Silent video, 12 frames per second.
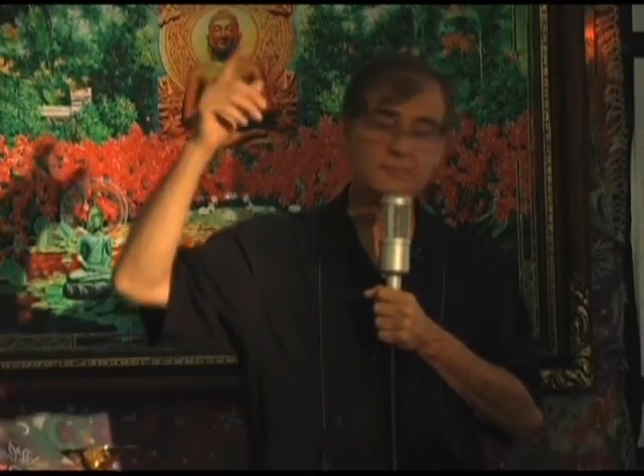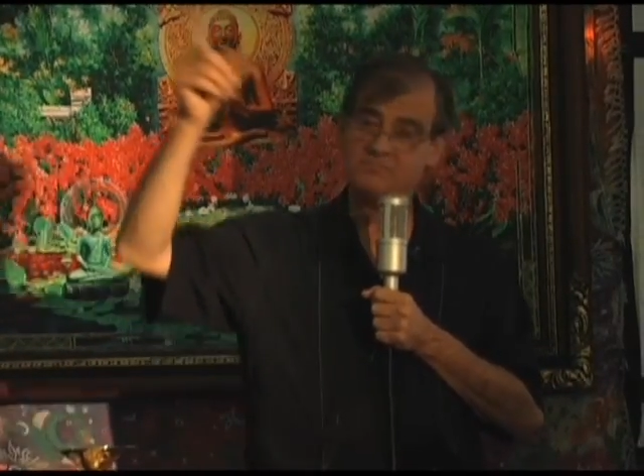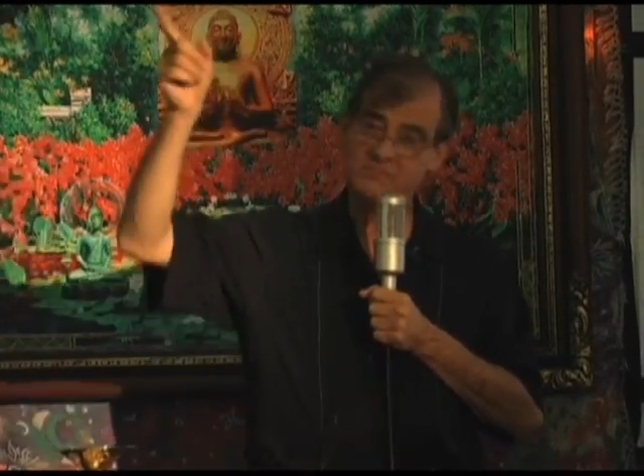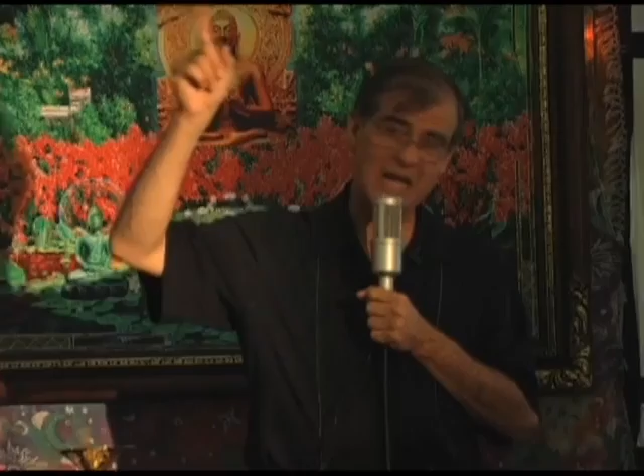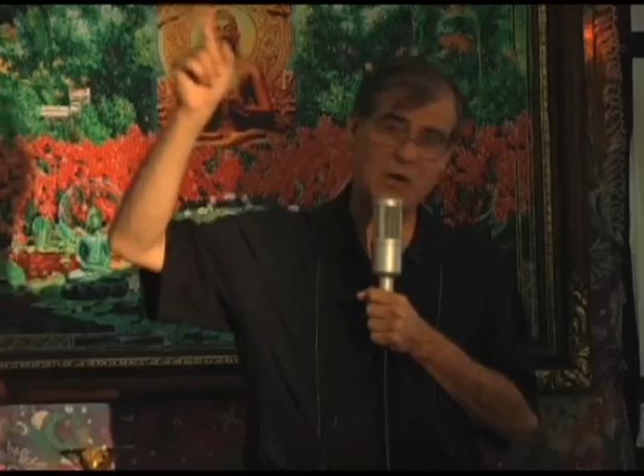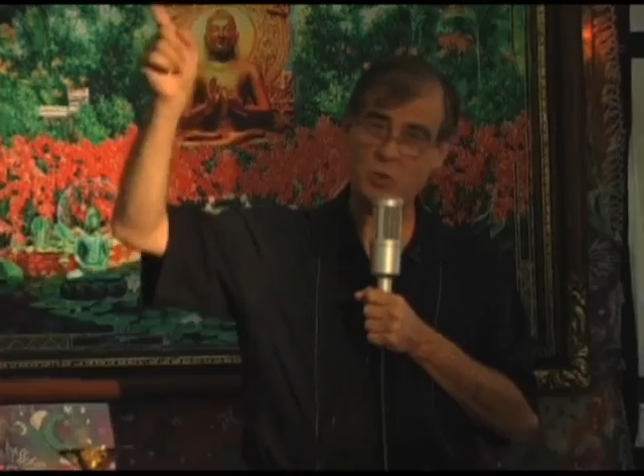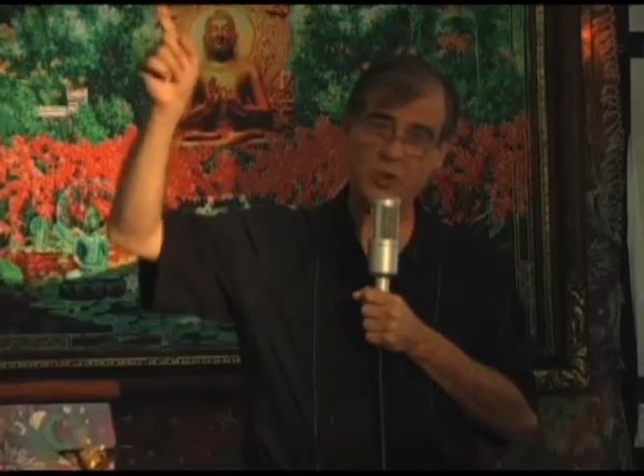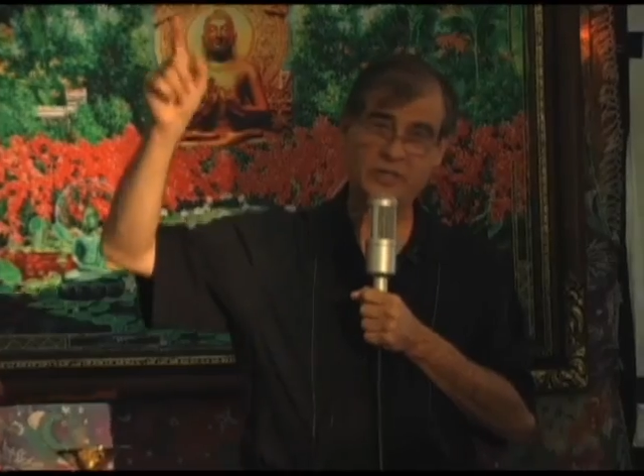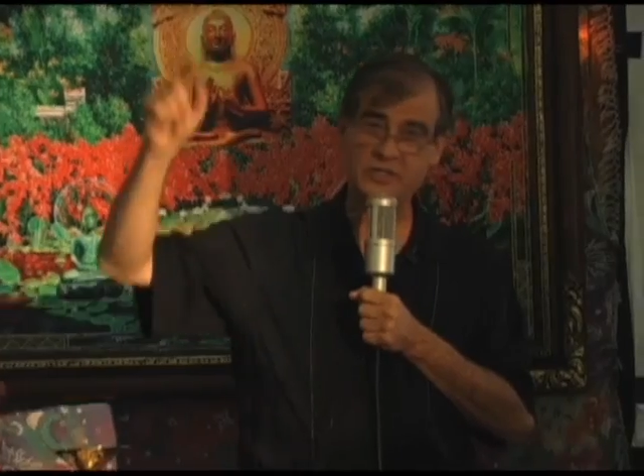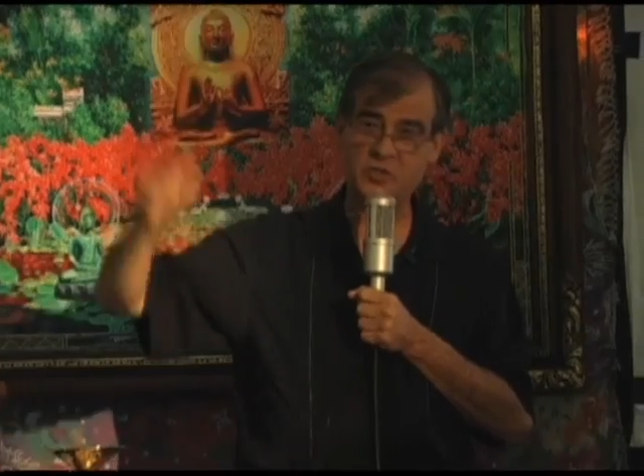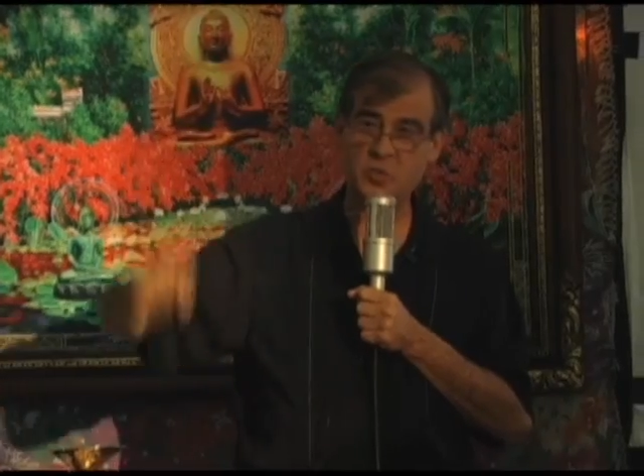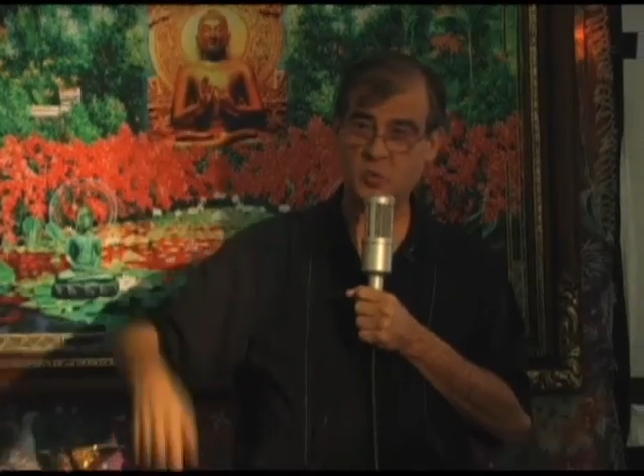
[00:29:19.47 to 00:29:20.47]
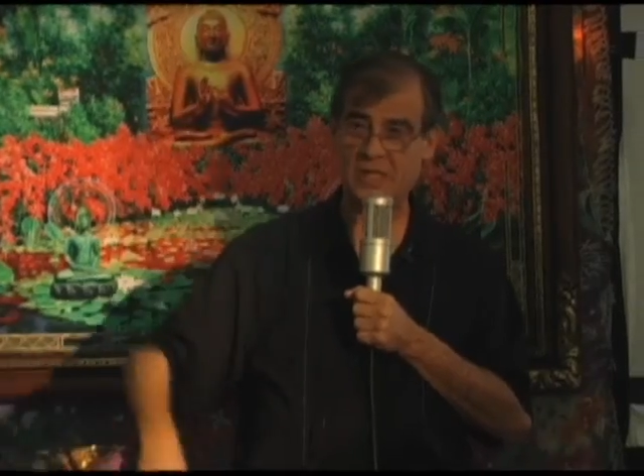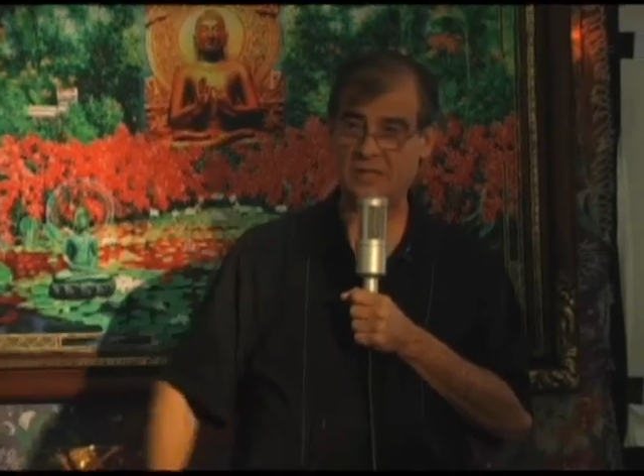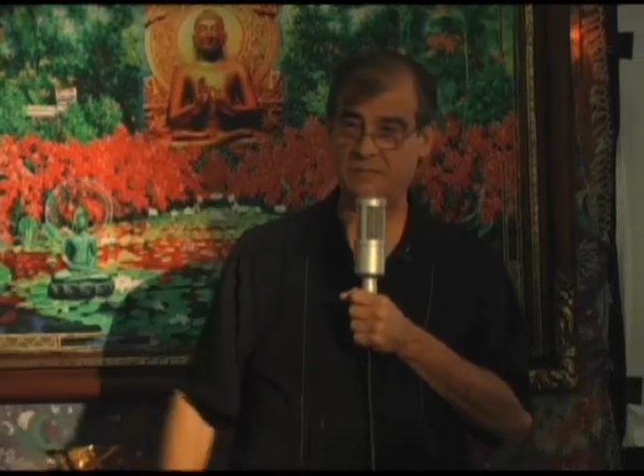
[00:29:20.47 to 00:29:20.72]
not working too well.